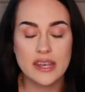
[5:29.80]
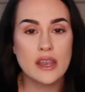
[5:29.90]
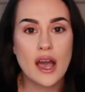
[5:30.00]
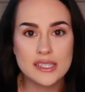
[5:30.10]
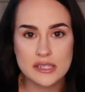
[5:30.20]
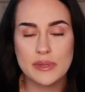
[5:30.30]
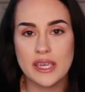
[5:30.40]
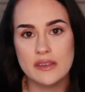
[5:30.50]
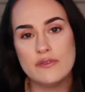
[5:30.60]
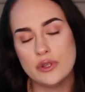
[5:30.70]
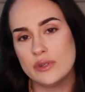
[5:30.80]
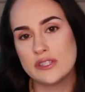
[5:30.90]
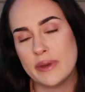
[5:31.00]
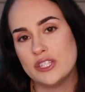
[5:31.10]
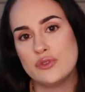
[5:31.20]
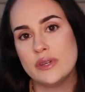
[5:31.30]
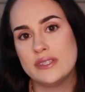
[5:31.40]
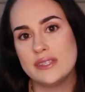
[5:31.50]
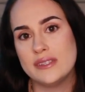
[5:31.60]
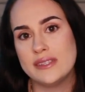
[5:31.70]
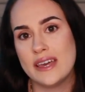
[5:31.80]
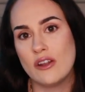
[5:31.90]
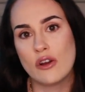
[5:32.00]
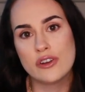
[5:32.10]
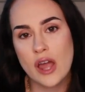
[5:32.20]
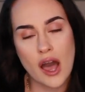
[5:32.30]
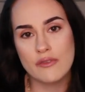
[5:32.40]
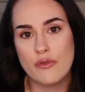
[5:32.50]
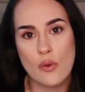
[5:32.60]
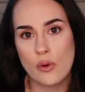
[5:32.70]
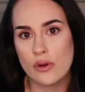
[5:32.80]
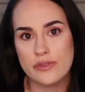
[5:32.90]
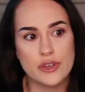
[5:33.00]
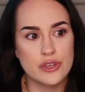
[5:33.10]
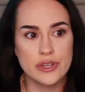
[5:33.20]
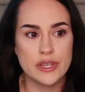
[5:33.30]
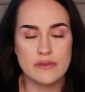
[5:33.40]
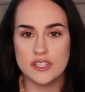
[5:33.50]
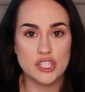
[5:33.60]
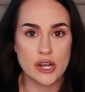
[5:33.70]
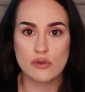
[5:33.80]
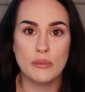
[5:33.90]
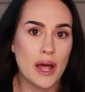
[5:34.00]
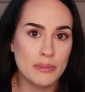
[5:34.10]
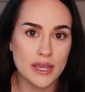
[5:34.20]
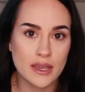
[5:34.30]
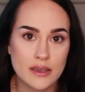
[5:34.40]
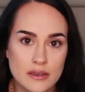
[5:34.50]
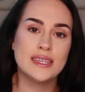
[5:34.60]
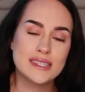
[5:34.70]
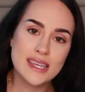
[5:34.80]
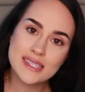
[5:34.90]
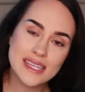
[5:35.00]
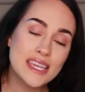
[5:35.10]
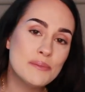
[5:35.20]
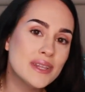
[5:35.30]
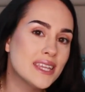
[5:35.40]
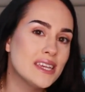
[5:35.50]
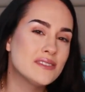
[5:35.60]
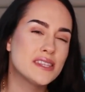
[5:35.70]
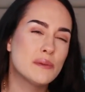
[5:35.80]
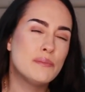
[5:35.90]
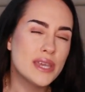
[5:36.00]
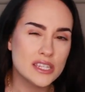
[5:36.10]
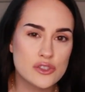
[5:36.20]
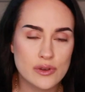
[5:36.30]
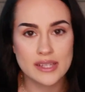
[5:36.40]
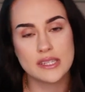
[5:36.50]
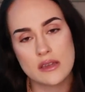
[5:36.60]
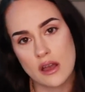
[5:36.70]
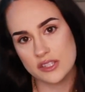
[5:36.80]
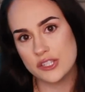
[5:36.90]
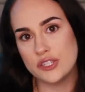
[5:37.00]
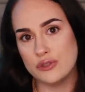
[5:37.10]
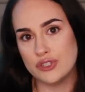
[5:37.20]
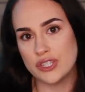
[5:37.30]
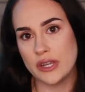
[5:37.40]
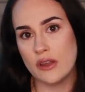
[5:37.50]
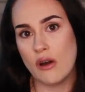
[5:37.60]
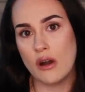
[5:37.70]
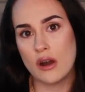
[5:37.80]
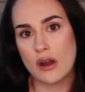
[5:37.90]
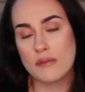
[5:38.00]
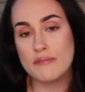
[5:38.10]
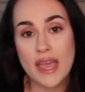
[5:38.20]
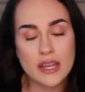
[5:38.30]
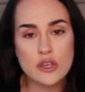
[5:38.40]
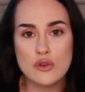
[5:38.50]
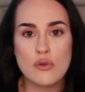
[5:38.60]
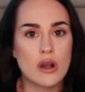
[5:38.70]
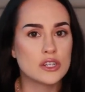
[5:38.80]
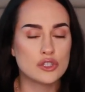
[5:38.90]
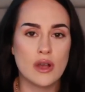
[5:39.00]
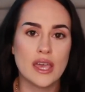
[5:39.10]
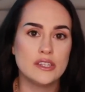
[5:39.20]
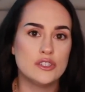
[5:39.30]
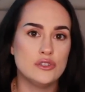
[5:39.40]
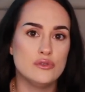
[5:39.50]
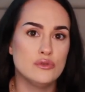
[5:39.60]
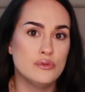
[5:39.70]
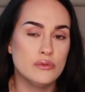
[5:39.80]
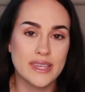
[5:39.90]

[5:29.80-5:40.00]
and not to be influenced by choices that are not for the good of the general public. He says that he believes that the biggest threat to the Constitution are men who are trying to